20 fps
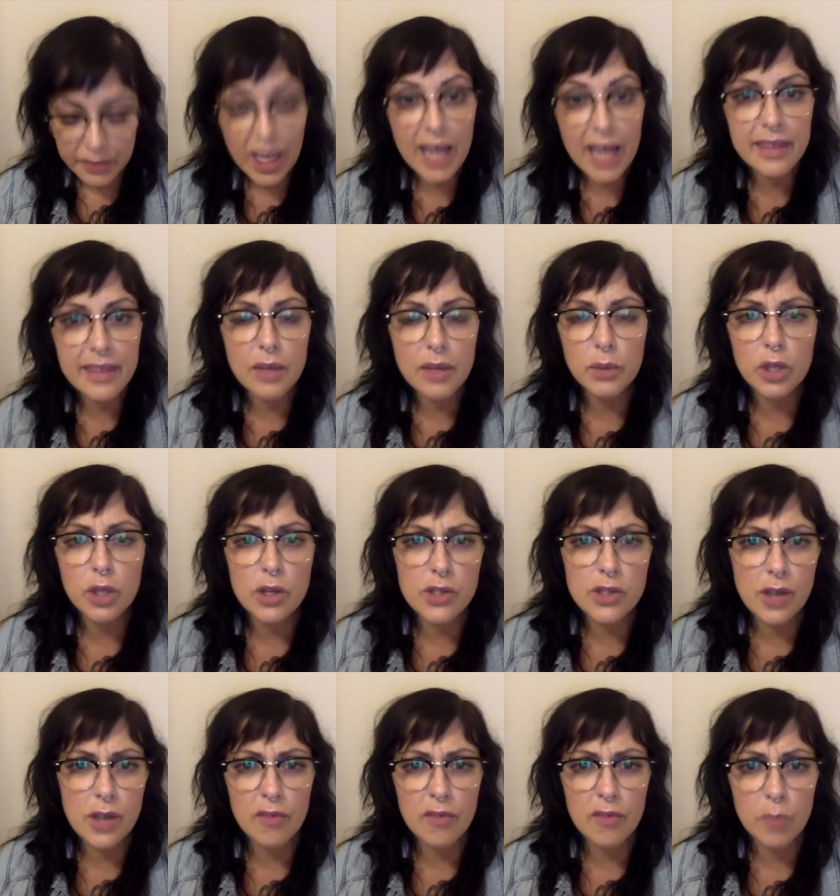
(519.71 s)
And then we
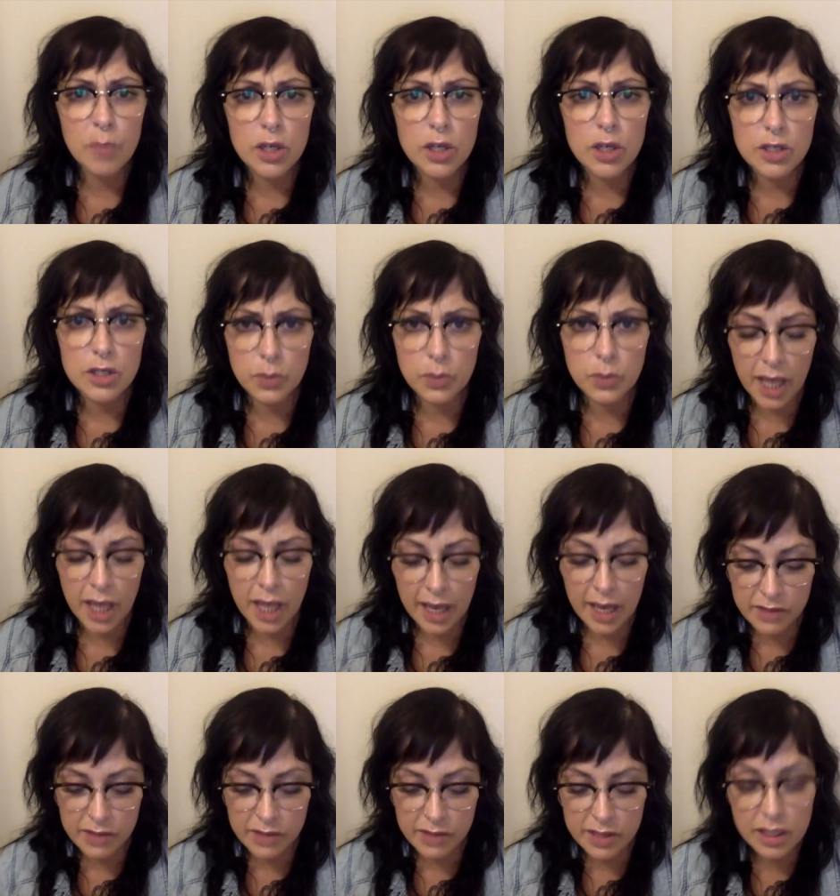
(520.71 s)
also have merch. We
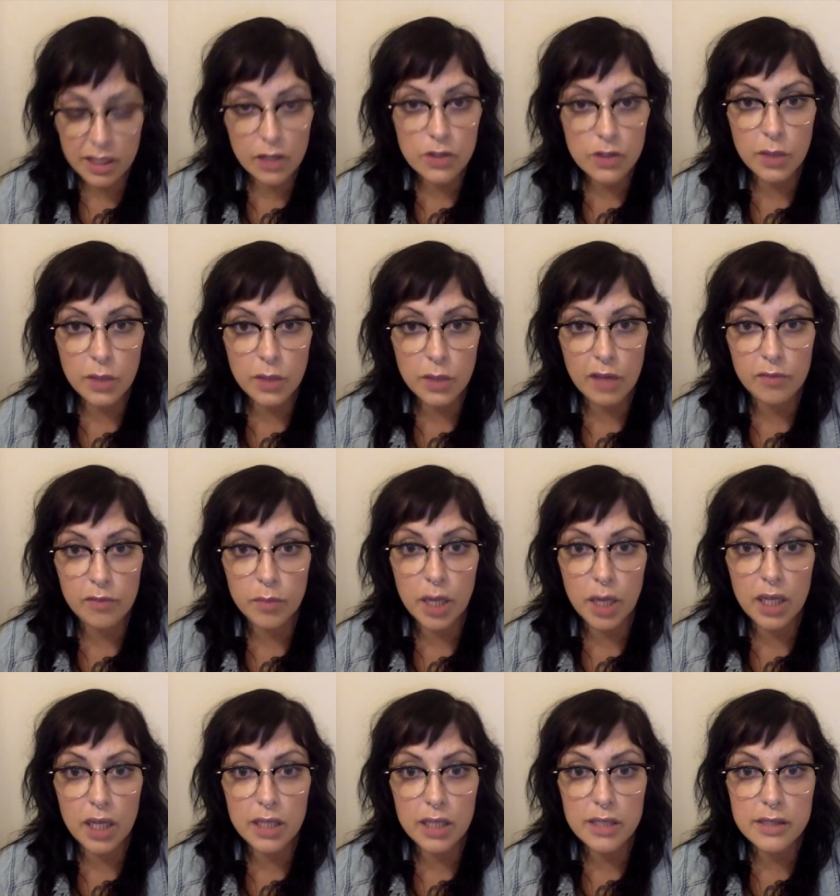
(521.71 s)
have stickers, we have
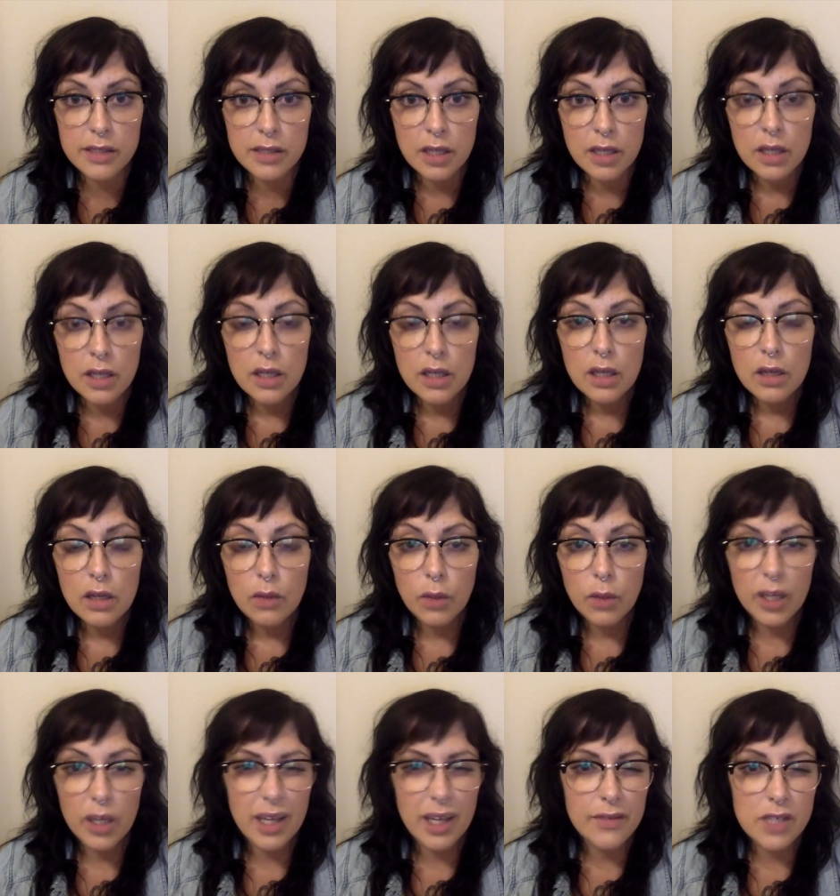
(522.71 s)
mugs.
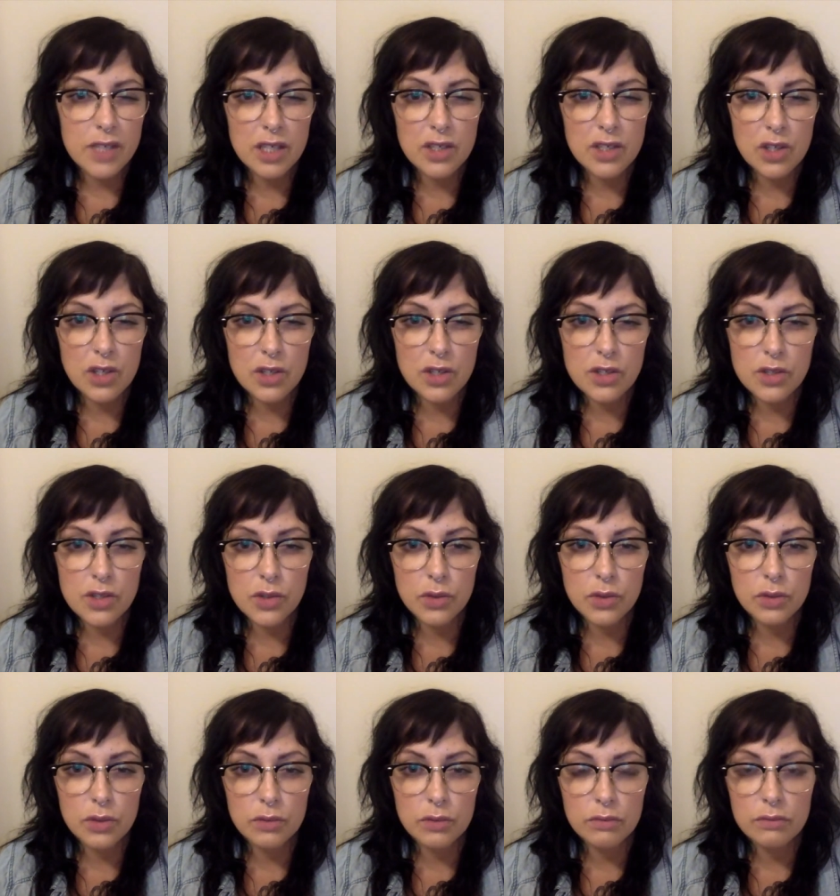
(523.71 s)
We're going to have t shirts
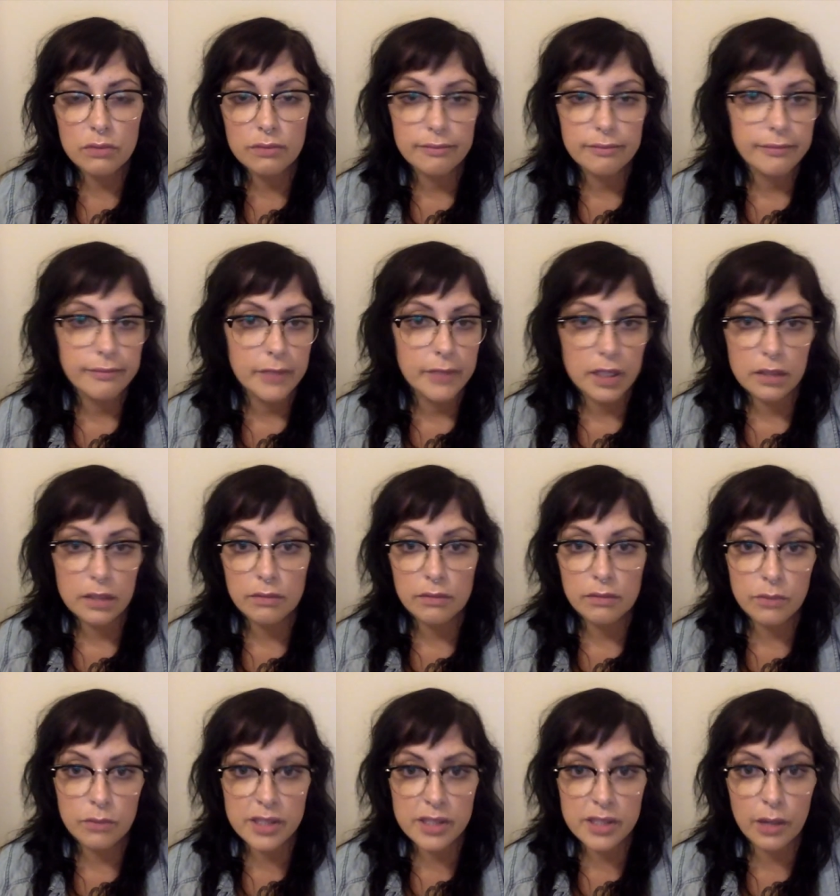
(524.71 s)
soon.
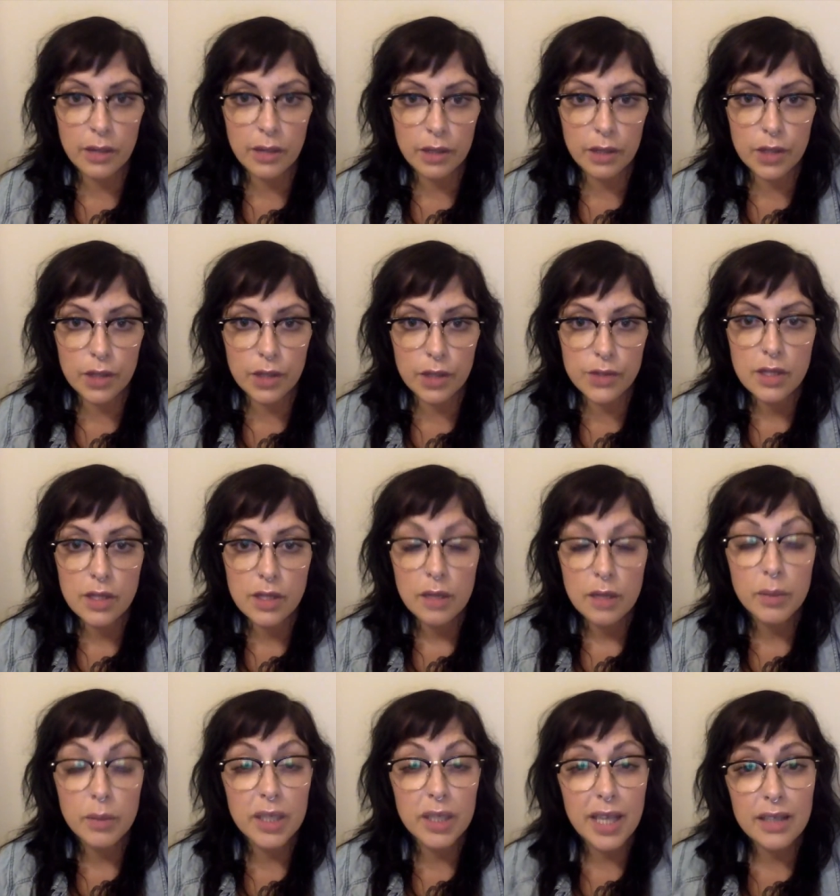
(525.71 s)
We'll see how it goes.
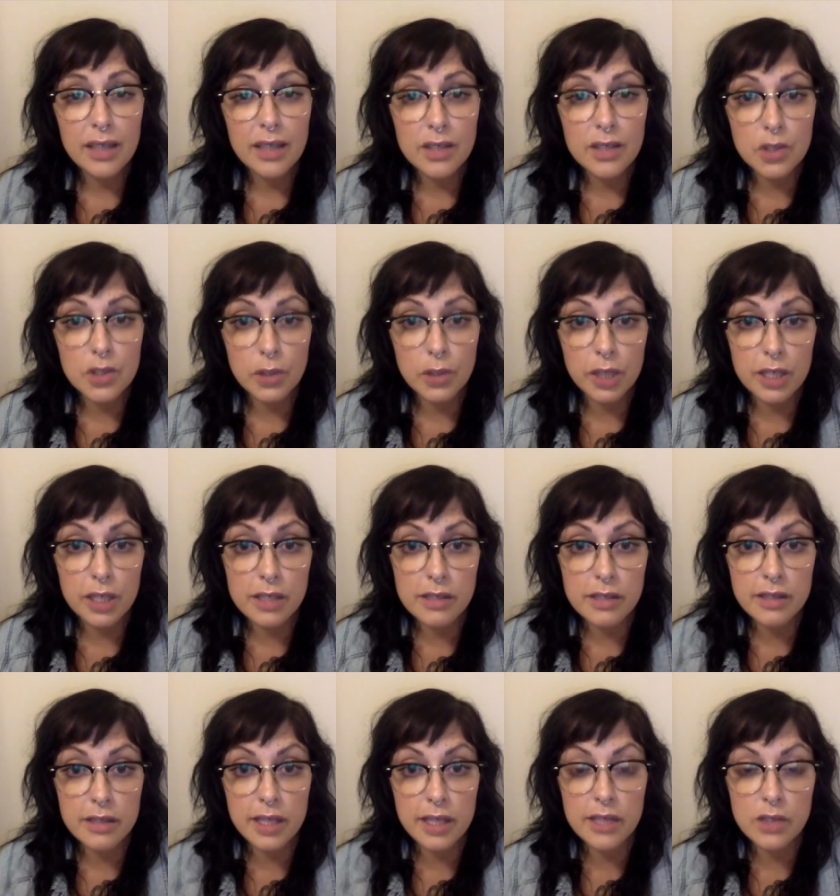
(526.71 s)
But yeah, join
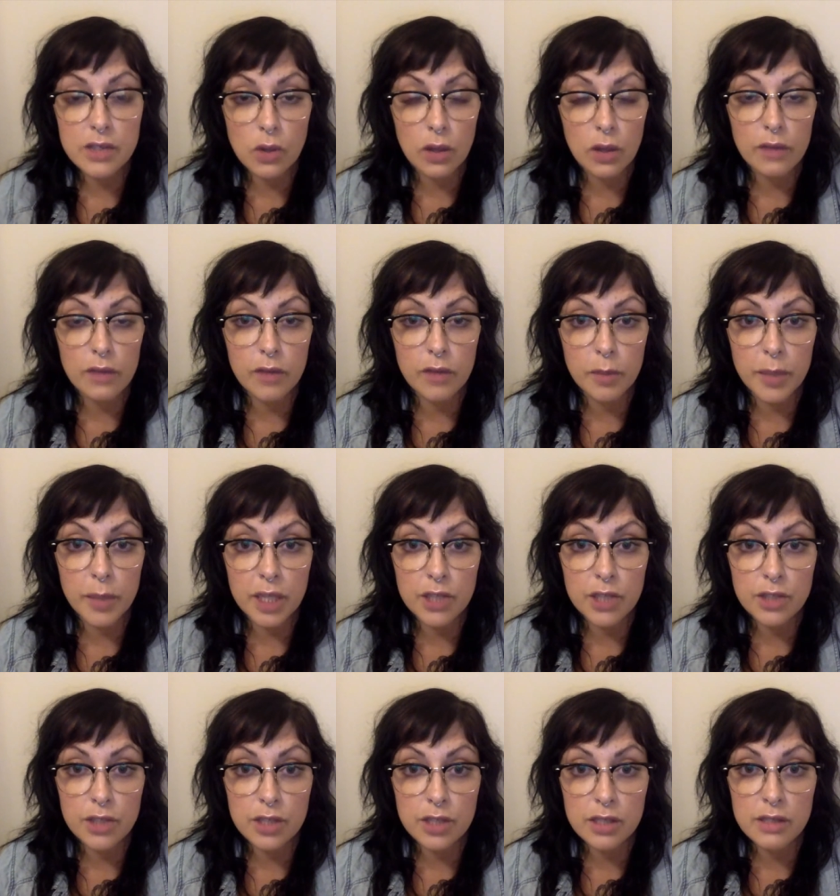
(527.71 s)
us. Thanks to all of our
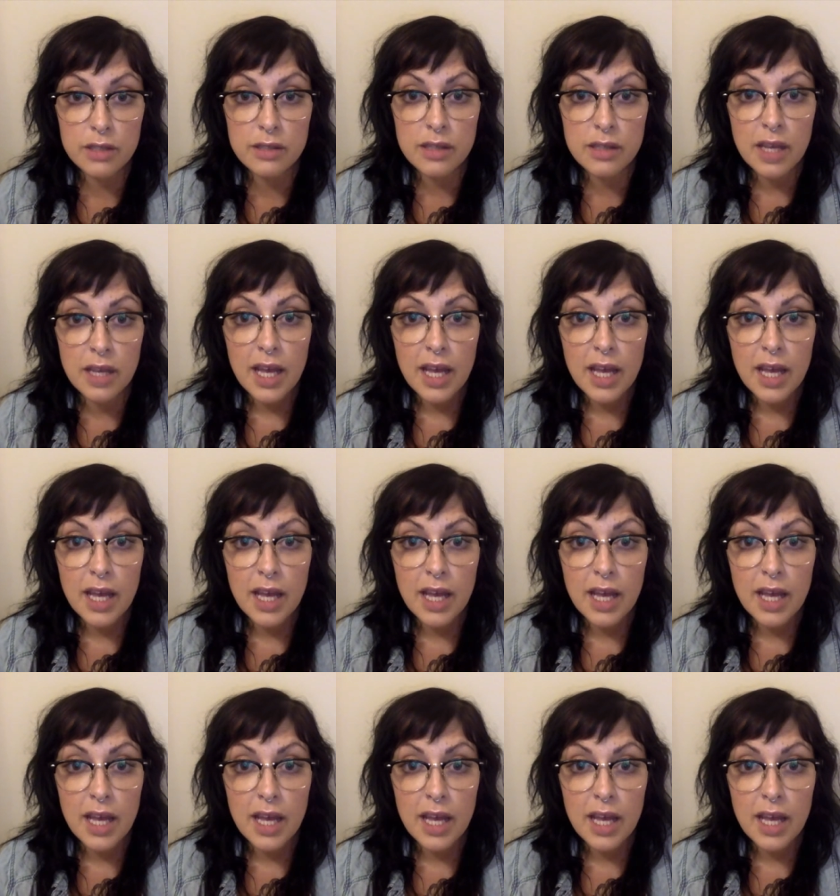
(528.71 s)
patrons.